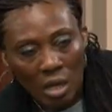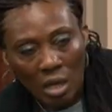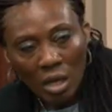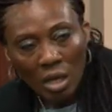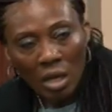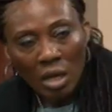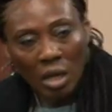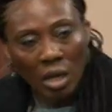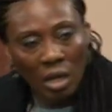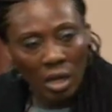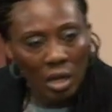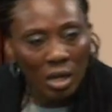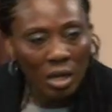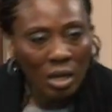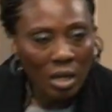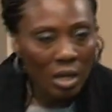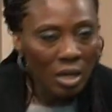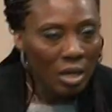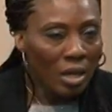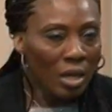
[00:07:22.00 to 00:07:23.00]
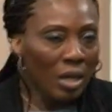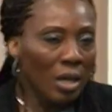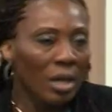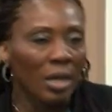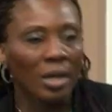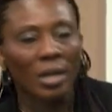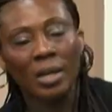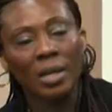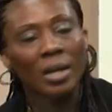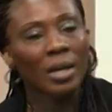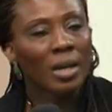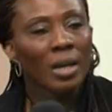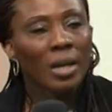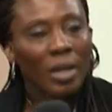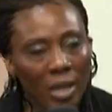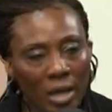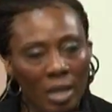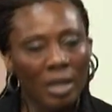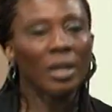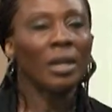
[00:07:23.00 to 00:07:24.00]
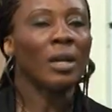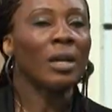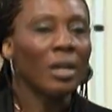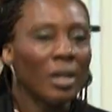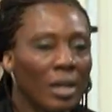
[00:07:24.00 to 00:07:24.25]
[no speech]